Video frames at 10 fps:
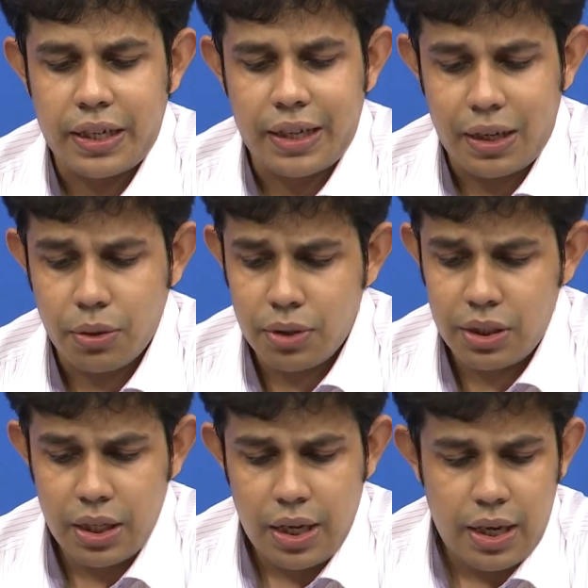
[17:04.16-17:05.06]
dilute,
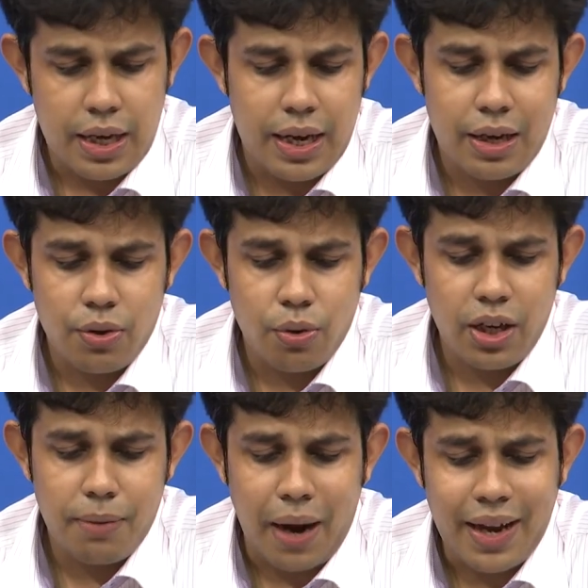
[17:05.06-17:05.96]
and
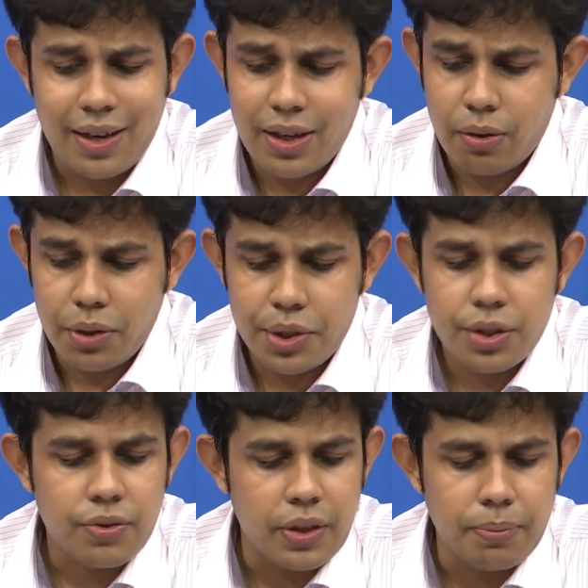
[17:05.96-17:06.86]
only binary
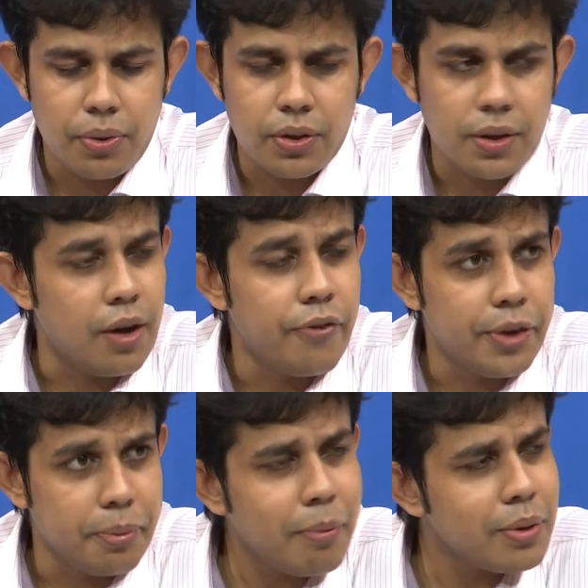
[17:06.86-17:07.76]
collisions were important. Now, if you
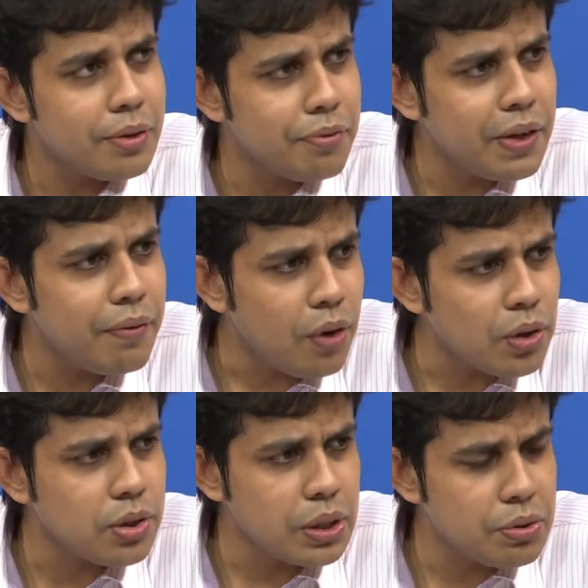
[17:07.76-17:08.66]
remember that we have
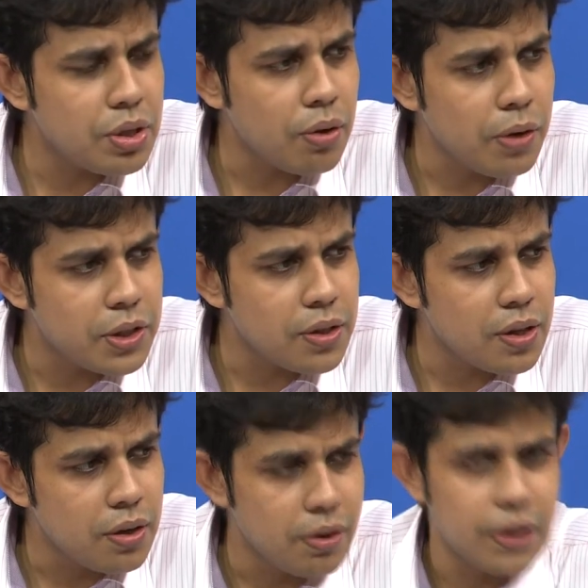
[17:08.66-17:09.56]
also used the collision
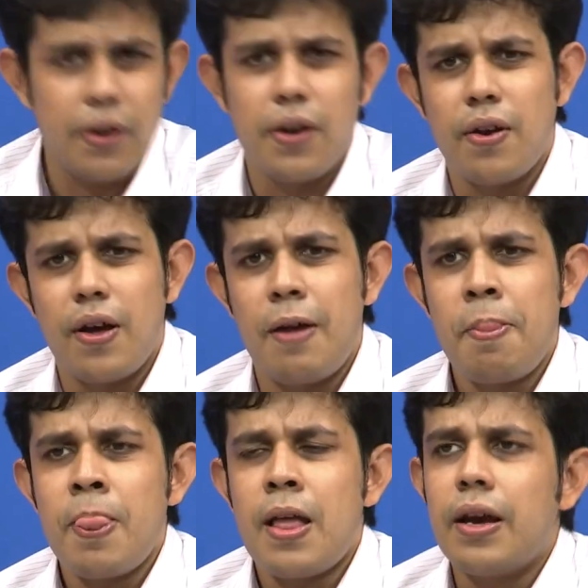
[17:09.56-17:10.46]
theory in
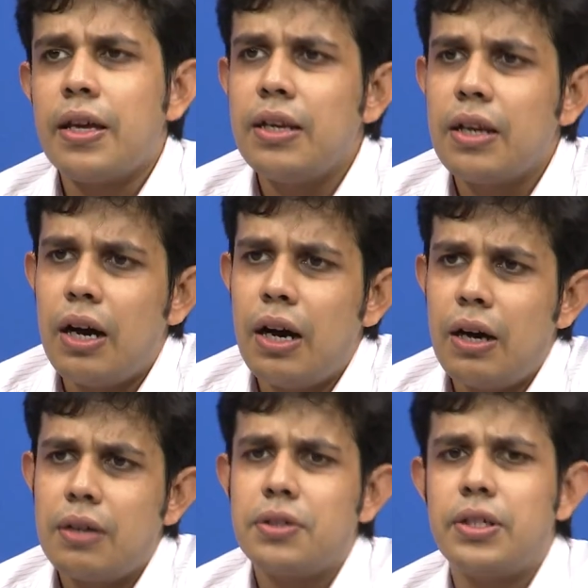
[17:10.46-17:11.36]

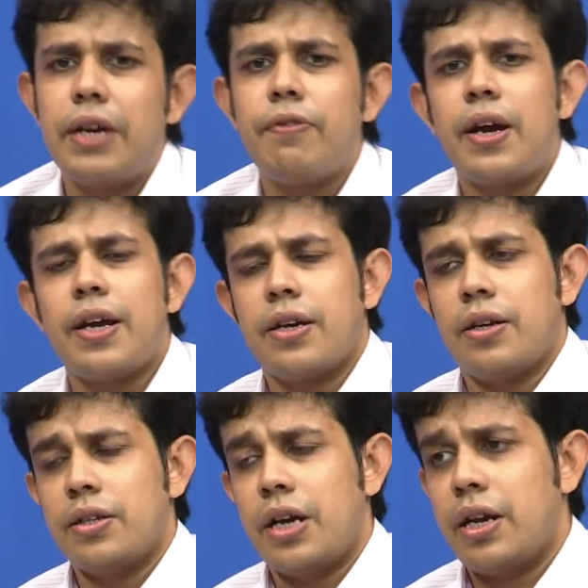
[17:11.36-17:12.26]
deriving